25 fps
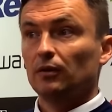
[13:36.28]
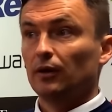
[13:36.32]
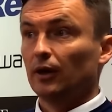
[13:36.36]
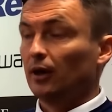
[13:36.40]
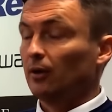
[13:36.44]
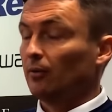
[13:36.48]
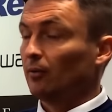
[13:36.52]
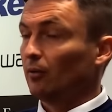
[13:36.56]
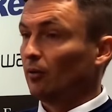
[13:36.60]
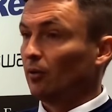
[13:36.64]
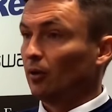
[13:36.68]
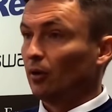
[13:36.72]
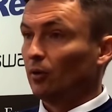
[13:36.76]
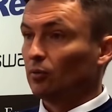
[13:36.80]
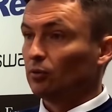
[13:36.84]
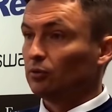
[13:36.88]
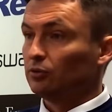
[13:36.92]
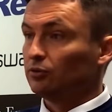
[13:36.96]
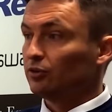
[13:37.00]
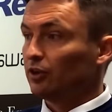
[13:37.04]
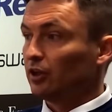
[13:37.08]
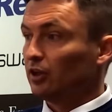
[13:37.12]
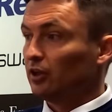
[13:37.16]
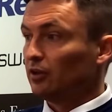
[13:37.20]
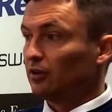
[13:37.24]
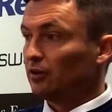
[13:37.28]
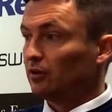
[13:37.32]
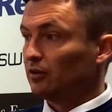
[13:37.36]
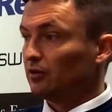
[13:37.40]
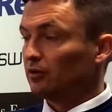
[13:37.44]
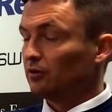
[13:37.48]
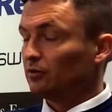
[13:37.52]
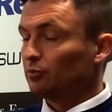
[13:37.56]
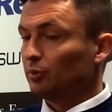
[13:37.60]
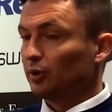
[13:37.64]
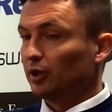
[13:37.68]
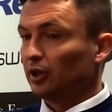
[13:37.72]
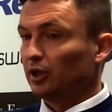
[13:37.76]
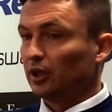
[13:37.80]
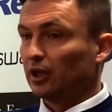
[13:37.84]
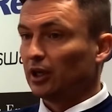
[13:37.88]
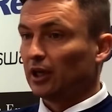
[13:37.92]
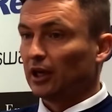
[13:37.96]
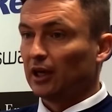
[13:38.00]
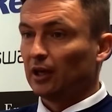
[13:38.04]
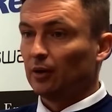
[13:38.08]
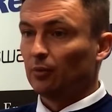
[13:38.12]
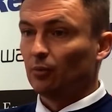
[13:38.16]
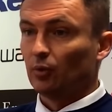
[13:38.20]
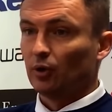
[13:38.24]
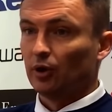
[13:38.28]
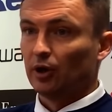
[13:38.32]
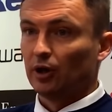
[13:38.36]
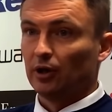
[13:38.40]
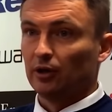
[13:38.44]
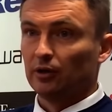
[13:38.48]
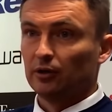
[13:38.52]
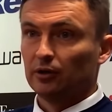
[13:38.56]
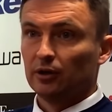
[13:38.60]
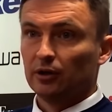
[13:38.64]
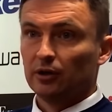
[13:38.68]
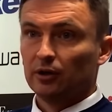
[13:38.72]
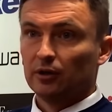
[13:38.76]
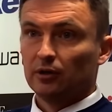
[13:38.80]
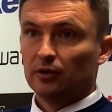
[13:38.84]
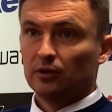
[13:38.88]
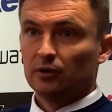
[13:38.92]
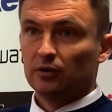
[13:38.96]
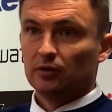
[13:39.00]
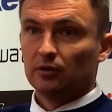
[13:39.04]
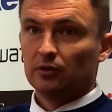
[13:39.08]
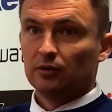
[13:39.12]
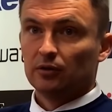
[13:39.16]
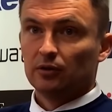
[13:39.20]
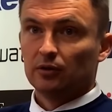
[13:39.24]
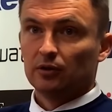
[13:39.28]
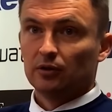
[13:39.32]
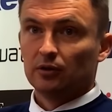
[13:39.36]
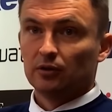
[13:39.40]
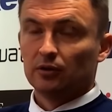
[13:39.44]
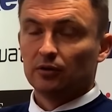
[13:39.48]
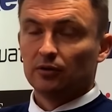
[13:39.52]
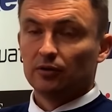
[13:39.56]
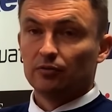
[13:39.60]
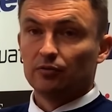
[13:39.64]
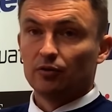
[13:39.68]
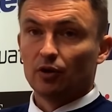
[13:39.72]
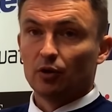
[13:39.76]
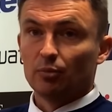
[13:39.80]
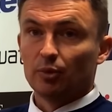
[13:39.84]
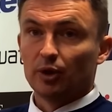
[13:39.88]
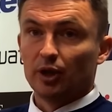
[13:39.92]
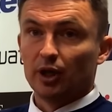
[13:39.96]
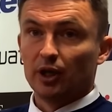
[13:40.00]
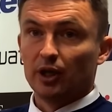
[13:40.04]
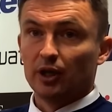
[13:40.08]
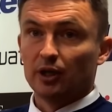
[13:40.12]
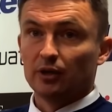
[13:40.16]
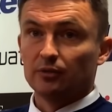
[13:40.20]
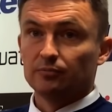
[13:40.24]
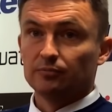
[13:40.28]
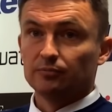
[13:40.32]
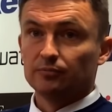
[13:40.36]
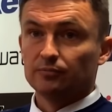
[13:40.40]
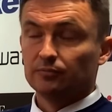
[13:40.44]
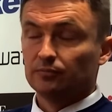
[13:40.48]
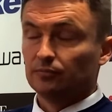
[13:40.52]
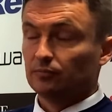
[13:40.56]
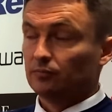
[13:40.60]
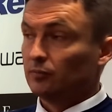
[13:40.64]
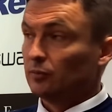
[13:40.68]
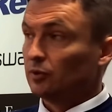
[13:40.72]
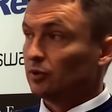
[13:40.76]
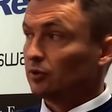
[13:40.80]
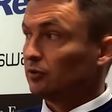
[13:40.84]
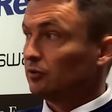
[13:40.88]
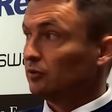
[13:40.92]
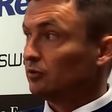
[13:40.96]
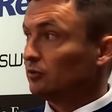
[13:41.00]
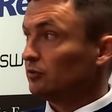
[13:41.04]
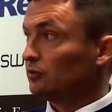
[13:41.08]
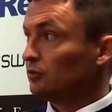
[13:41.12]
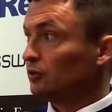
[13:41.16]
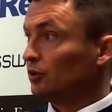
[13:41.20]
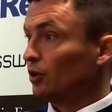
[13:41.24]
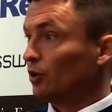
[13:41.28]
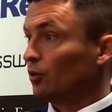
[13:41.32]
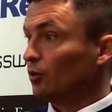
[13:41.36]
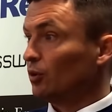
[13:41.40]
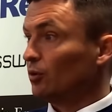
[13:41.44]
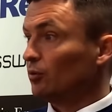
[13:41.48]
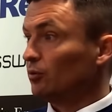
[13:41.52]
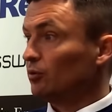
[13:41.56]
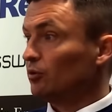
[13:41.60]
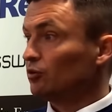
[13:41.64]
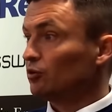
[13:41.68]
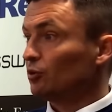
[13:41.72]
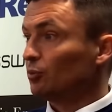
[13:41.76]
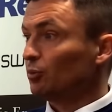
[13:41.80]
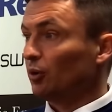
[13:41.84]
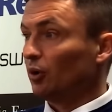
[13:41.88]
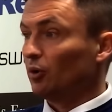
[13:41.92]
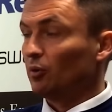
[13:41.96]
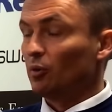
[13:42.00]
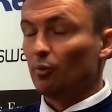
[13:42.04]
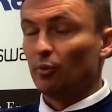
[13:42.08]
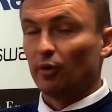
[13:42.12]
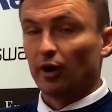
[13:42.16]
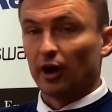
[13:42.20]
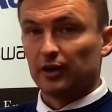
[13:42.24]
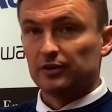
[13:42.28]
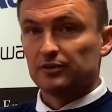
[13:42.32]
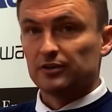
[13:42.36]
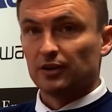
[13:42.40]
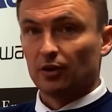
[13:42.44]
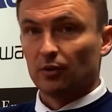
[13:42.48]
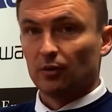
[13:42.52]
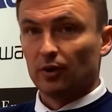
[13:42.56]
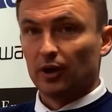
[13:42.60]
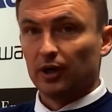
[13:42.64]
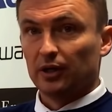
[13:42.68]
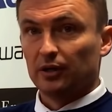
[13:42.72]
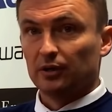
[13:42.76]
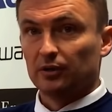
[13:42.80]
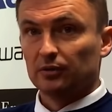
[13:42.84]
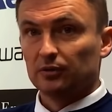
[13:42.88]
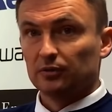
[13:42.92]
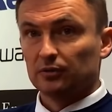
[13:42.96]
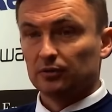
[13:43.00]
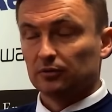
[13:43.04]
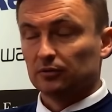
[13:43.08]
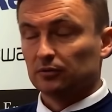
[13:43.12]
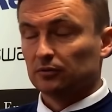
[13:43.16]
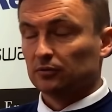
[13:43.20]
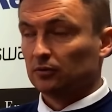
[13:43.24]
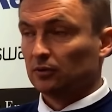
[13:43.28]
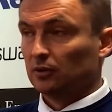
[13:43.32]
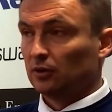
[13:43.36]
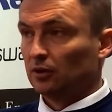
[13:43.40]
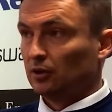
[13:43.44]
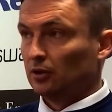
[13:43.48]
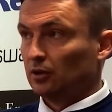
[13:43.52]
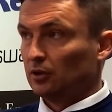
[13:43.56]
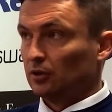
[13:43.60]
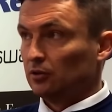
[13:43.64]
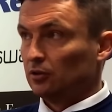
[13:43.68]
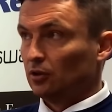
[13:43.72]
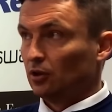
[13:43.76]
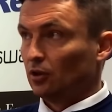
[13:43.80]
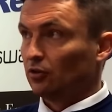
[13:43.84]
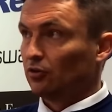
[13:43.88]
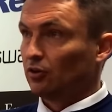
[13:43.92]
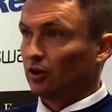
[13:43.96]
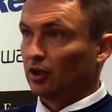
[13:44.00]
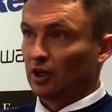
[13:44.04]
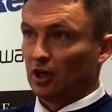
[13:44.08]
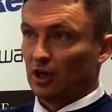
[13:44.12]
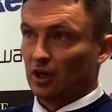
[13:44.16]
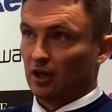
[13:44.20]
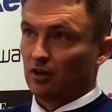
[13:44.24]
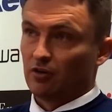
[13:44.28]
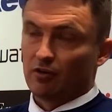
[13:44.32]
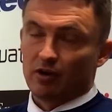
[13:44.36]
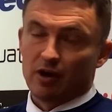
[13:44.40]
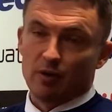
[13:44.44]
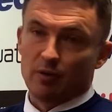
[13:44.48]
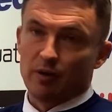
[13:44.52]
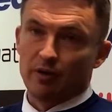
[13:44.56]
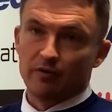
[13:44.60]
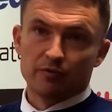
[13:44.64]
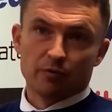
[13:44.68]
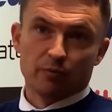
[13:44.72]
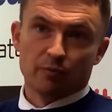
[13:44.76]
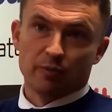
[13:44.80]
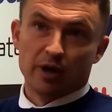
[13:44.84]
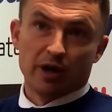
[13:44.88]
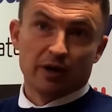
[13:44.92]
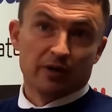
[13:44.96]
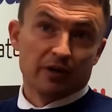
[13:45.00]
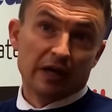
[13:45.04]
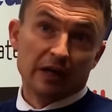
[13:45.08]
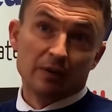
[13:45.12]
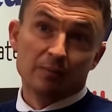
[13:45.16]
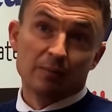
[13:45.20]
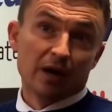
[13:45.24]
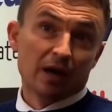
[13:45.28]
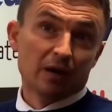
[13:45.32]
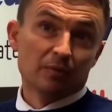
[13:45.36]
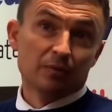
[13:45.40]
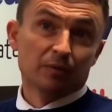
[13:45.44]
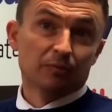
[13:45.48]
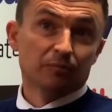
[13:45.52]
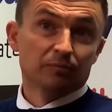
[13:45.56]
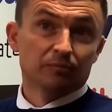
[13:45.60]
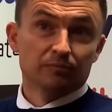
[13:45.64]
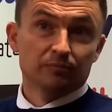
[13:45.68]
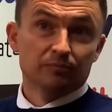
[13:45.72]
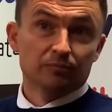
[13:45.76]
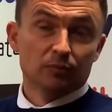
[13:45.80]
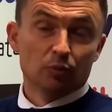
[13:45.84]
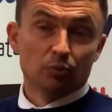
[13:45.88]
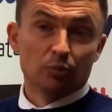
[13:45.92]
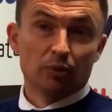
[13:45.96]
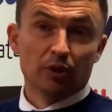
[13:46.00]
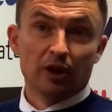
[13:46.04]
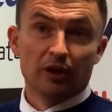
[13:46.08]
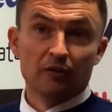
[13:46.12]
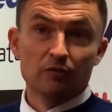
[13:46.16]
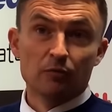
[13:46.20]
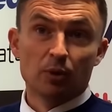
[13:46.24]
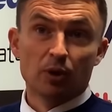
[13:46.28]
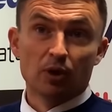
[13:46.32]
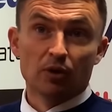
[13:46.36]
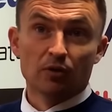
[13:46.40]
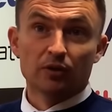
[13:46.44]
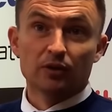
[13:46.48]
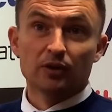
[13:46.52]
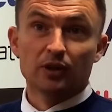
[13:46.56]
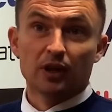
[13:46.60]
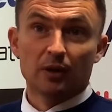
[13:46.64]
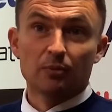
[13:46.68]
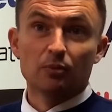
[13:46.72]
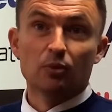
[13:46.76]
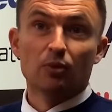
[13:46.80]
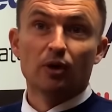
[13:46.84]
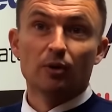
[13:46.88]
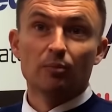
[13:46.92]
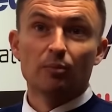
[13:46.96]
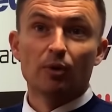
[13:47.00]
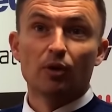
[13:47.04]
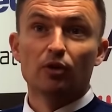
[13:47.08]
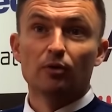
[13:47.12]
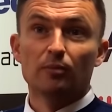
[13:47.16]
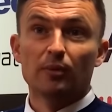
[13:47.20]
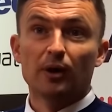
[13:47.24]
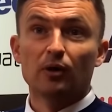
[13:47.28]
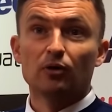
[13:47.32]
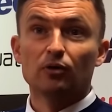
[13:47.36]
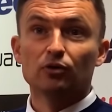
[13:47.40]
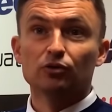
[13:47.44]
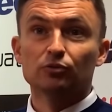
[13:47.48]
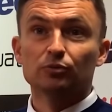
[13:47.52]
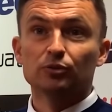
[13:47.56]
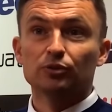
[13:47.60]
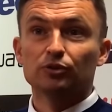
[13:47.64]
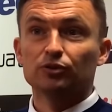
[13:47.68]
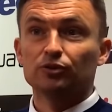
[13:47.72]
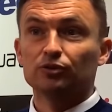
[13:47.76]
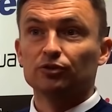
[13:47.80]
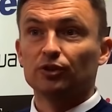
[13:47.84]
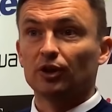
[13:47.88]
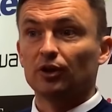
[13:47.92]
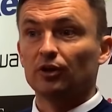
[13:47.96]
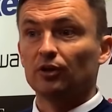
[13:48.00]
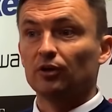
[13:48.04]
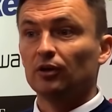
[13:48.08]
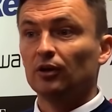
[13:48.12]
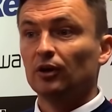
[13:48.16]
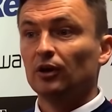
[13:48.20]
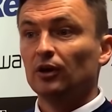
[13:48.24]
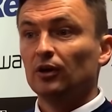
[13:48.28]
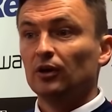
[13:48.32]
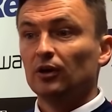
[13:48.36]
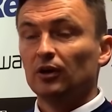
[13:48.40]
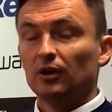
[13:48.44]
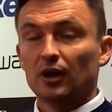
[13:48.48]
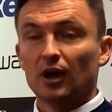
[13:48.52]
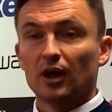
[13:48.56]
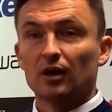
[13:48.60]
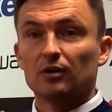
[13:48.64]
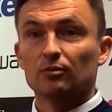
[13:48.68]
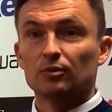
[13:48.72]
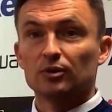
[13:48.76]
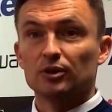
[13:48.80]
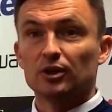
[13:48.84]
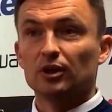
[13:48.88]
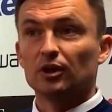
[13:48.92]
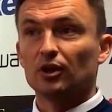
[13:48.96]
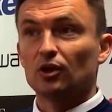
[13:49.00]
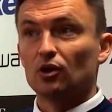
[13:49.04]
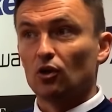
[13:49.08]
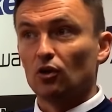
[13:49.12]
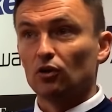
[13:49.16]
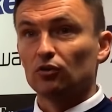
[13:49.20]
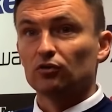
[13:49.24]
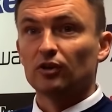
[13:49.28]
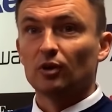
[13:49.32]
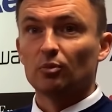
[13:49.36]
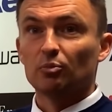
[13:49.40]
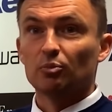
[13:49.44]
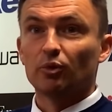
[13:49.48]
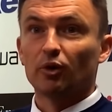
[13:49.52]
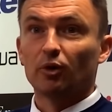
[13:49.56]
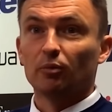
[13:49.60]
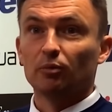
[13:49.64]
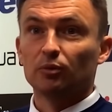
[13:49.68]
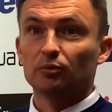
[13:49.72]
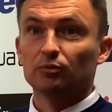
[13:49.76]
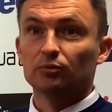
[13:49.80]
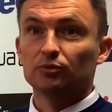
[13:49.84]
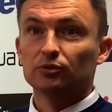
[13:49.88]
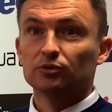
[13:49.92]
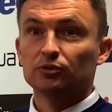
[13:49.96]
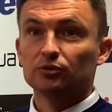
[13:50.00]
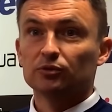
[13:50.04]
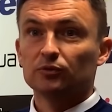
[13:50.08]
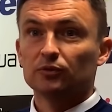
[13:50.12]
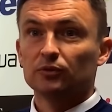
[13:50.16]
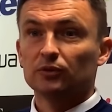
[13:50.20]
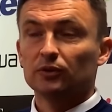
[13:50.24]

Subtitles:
Yeah, well, I wouldn't say that there's been a game where they've not been in it. You know, we were disappointed with Brighton away, and not taking any credit away from Brighton, they might have been unbelievable on the day, but we weren't bothered about us. We just didn't, again, we didn't cause them problems.